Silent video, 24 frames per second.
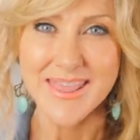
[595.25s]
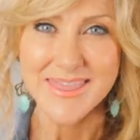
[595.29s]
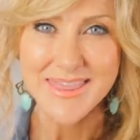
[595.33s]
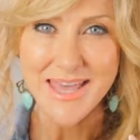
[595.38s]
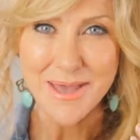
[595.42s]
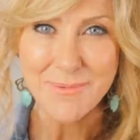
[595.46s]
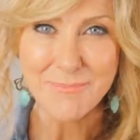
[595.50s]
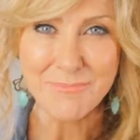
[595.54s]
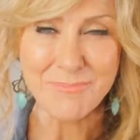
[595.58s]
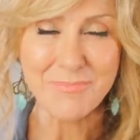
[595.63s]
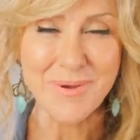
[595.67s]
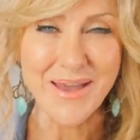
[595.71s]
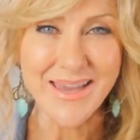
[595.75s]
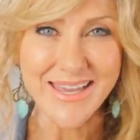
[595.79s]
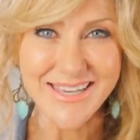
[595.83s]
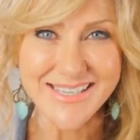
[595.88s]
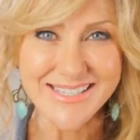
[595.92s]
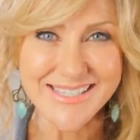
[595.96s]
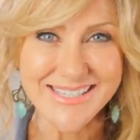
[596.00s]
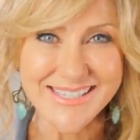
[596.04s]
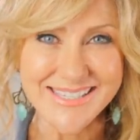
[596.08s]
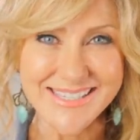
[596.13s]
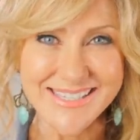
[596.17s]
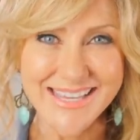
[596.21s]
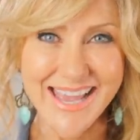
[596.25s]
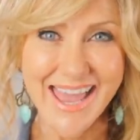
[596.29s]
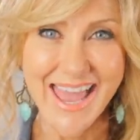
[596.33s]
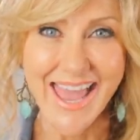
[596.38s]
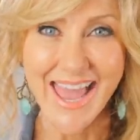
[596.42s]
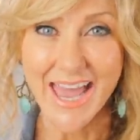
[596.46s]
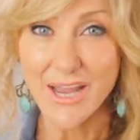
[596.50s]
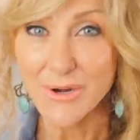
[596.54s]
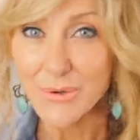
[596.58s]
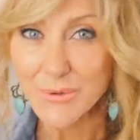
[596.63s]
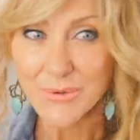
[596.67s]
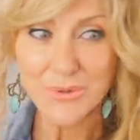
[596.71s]
That base
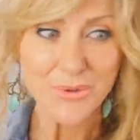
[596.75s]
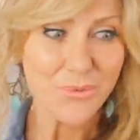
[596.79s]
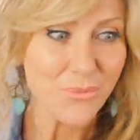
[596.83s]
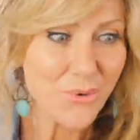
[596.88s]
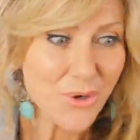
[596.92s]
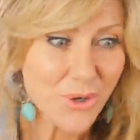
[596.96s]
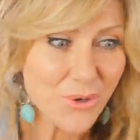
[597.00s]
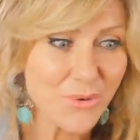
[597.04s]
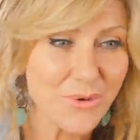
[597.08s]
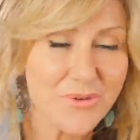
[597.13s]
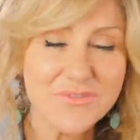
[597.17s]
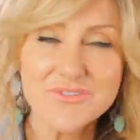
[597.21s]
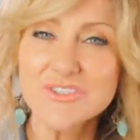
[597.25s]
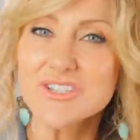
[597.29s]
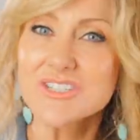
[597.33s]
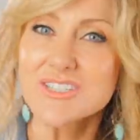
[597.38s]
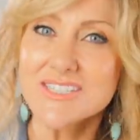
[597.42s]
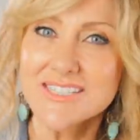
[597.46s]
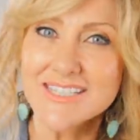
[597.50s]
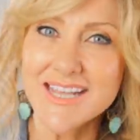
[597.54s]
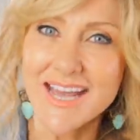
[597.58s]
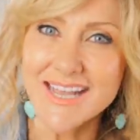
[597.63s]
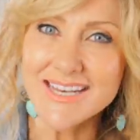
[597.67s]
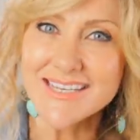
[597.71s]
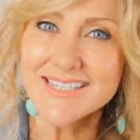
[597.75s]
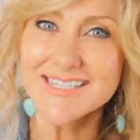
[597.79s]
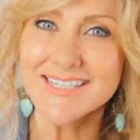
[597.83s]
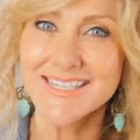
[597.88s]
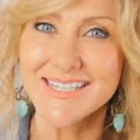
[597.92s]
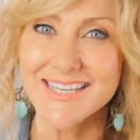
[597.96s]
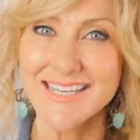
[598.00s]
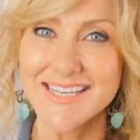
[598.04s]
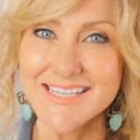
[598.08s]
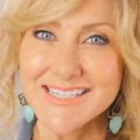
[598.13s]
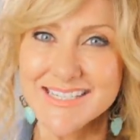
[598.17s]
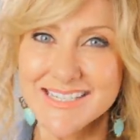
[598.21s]
and all the work we've just done
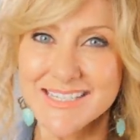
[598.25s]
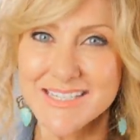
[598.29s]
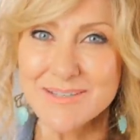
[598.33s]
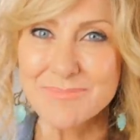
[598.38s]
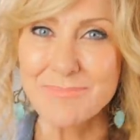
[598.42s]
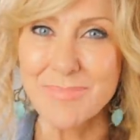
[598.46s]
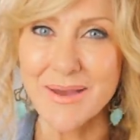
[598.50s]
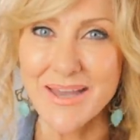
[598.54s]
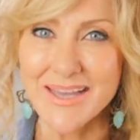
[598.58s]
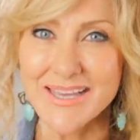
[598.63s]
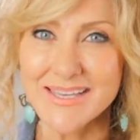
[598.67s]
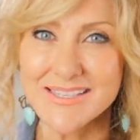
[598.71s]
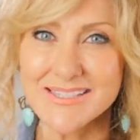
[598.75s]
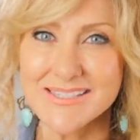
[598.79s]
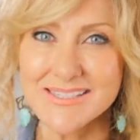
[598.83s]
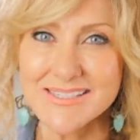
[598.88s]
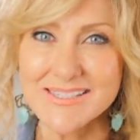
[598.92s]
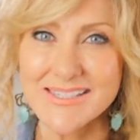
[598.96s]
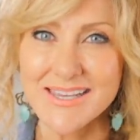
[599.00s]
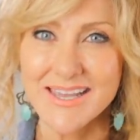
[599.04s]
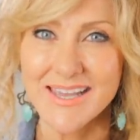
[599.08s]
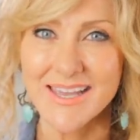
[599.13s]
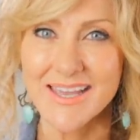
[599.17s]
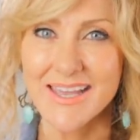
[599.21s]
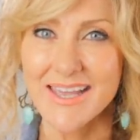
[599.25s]
to get to the base,